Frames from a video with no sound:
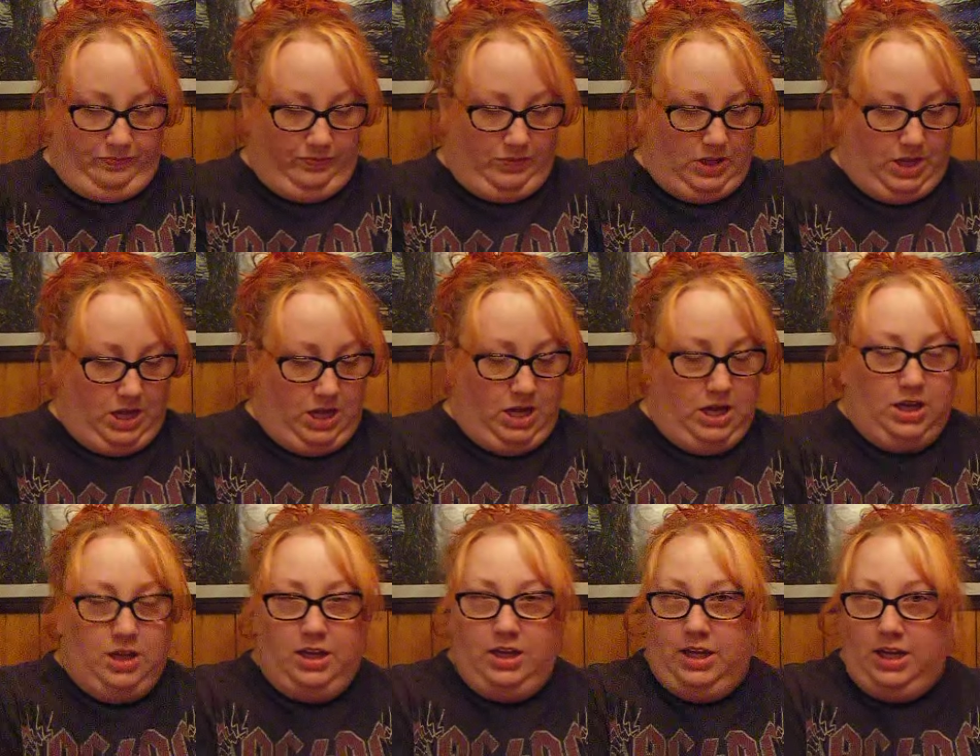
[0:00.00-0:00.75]

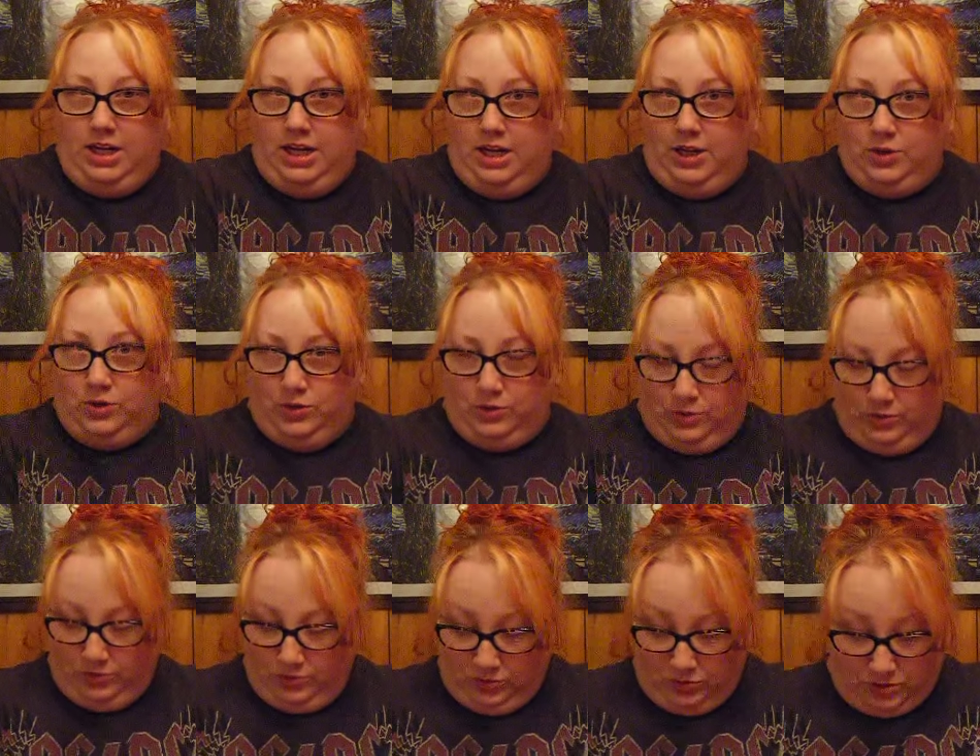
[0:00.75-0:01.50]

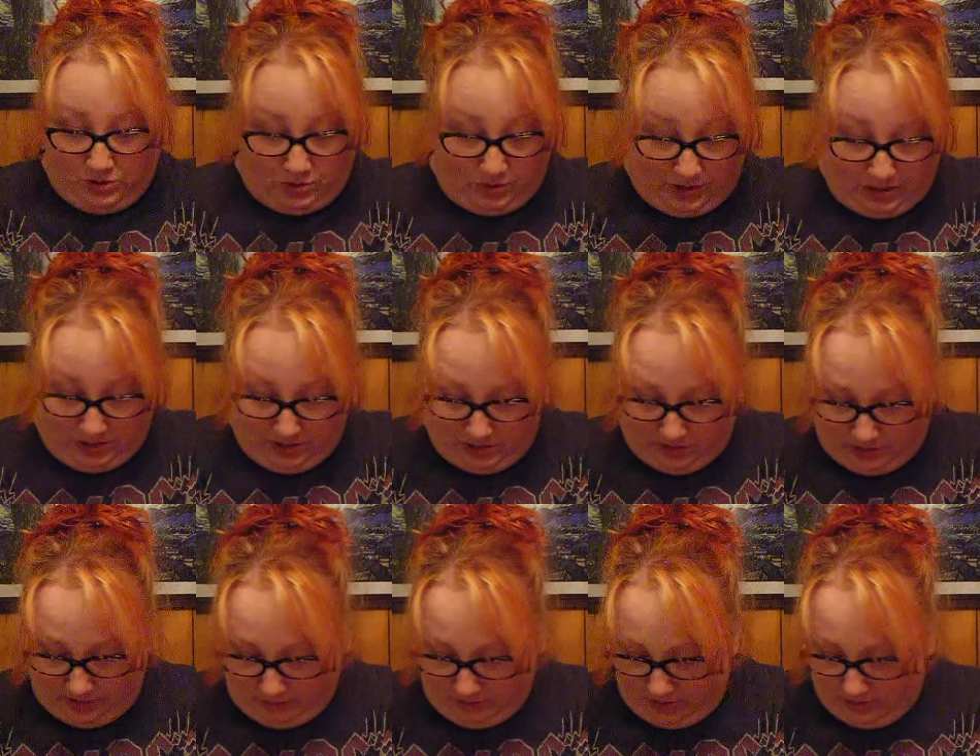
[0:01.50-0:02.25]
Anywho, so that's
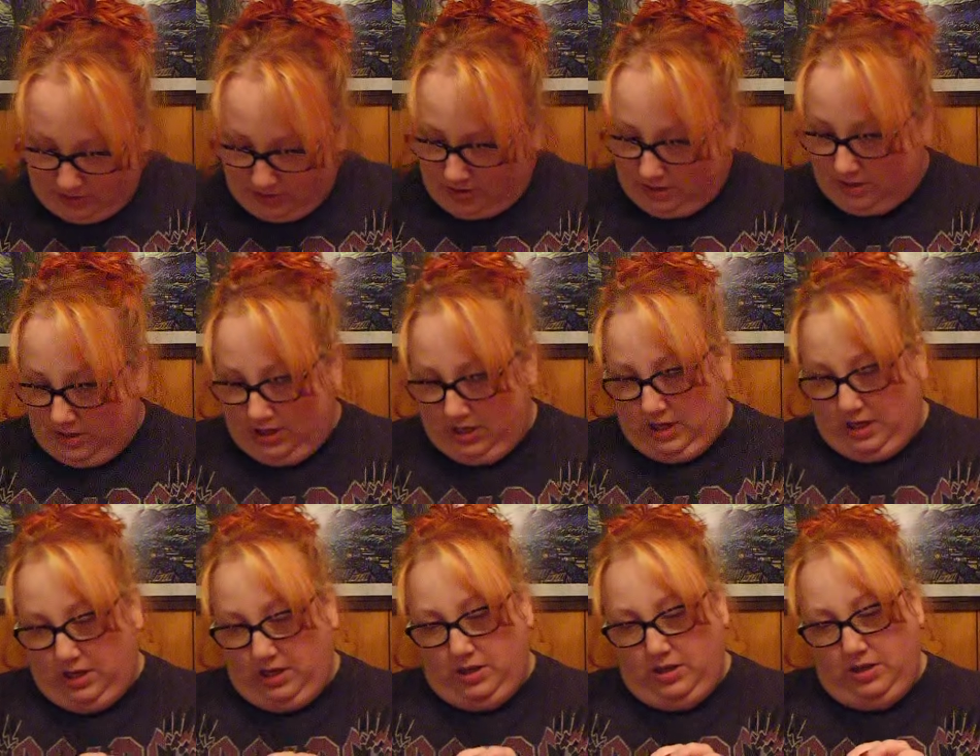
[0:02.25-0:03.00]

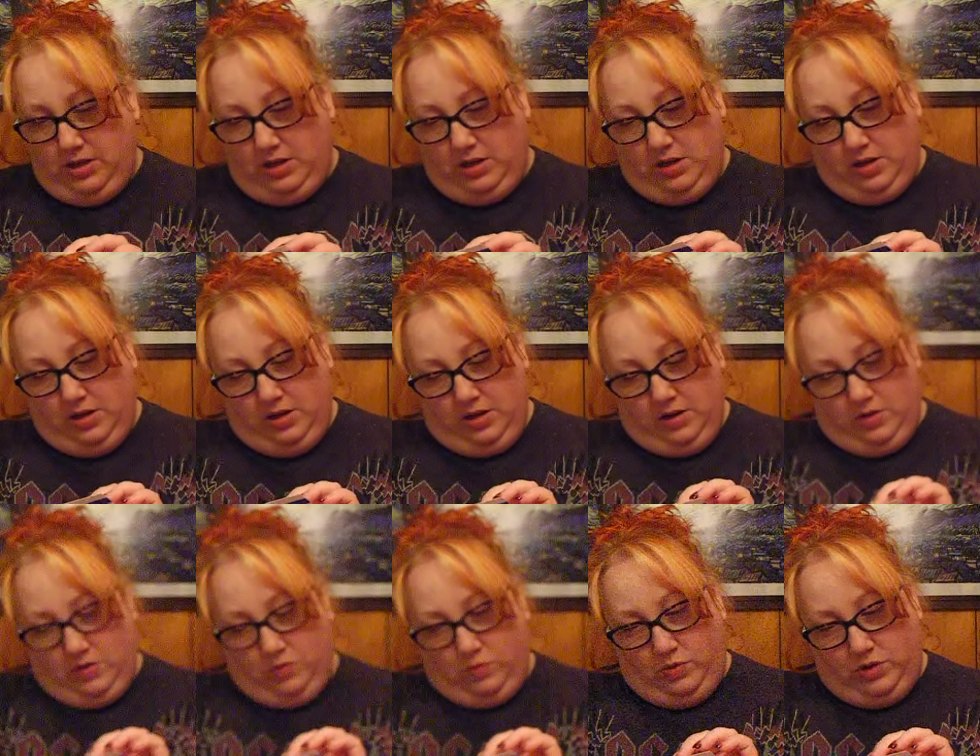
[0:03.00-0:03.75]
everything.
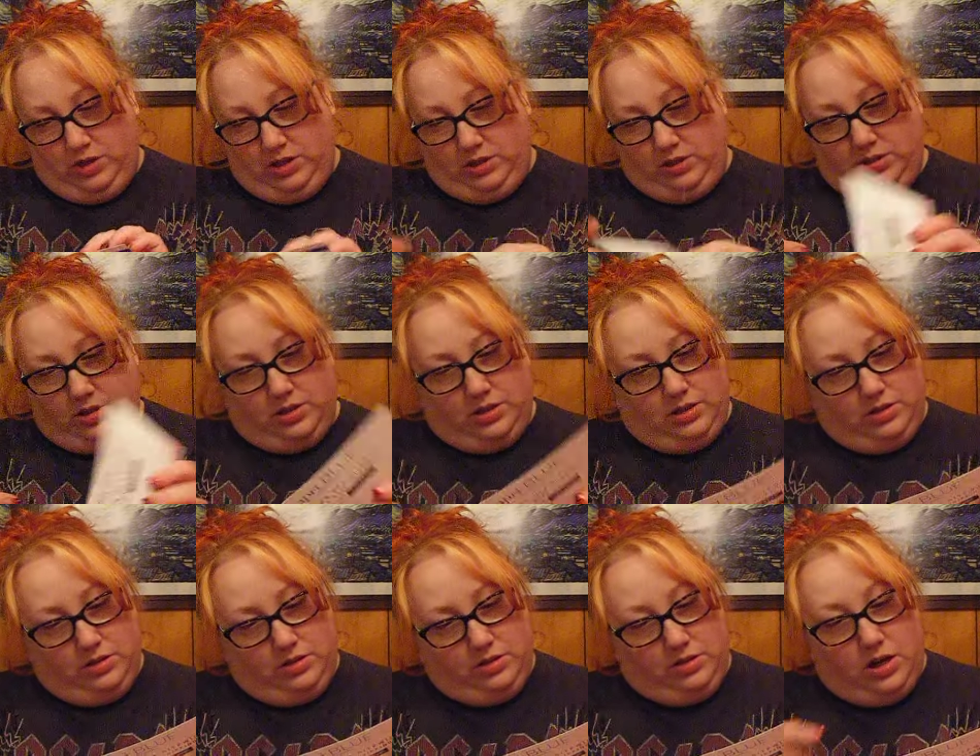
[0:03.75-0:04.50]
What is
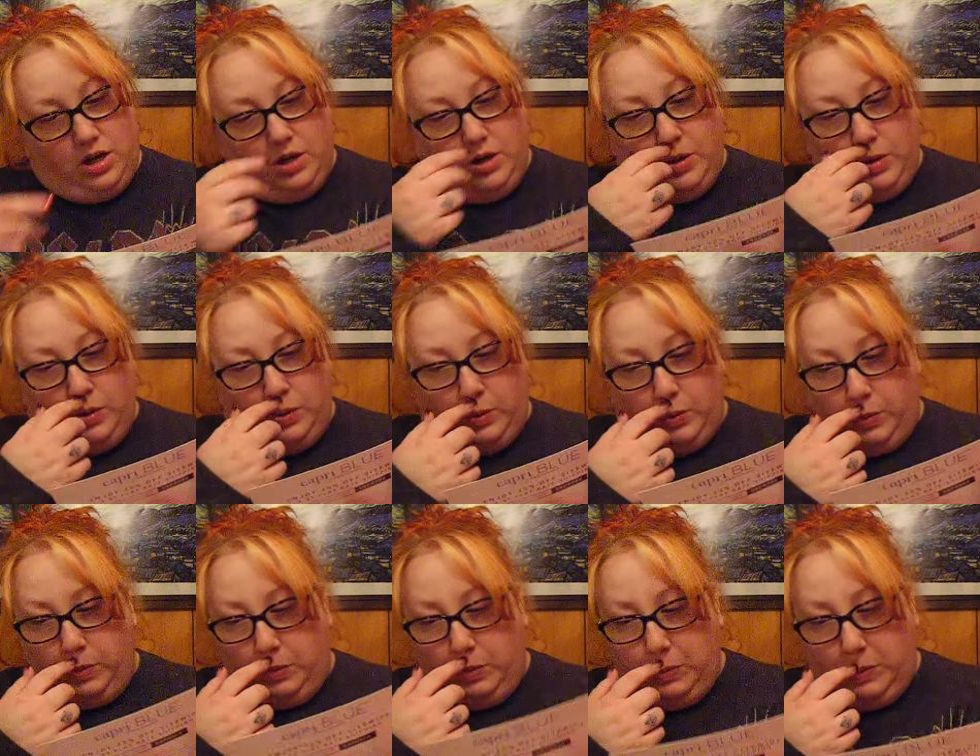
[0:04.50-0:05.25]
this?
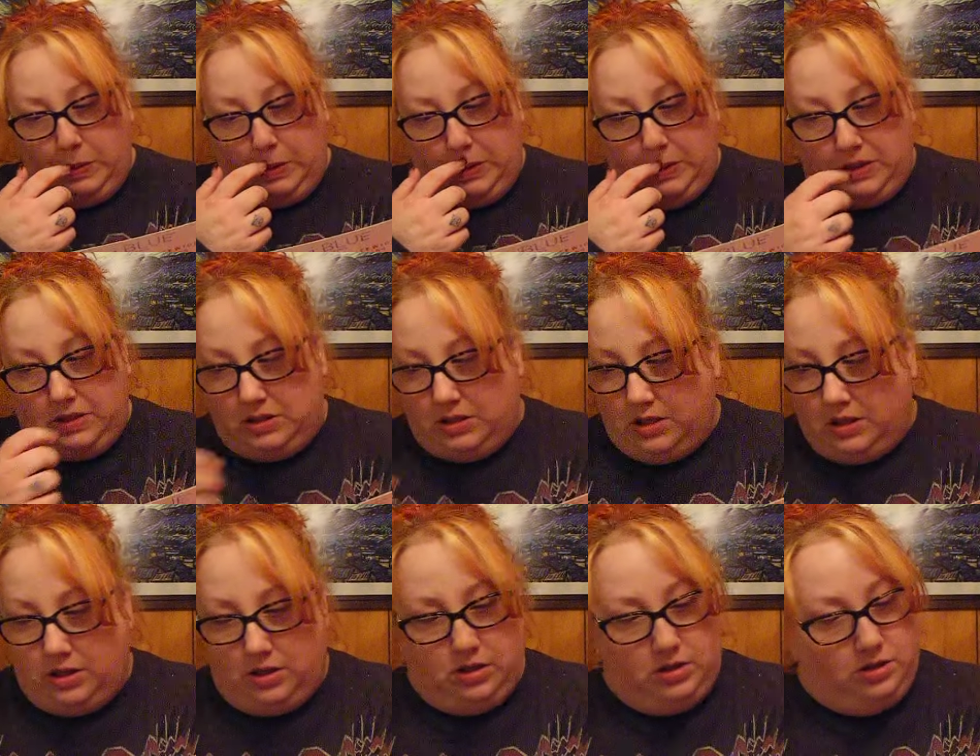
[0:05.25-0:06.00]
Oh, it's
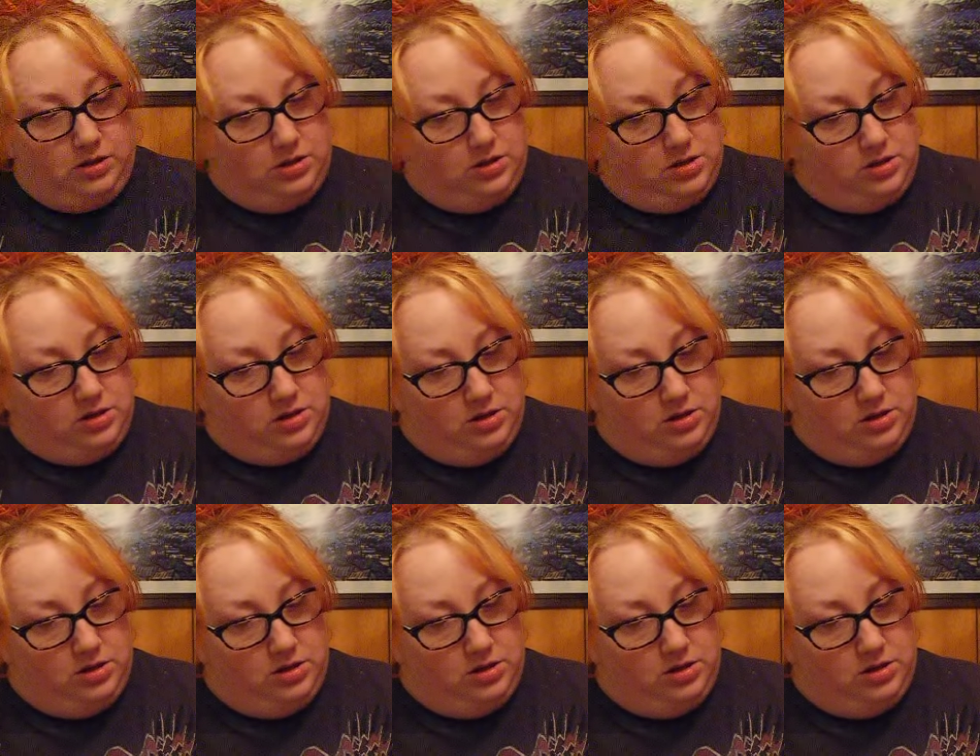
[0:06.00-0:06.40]
a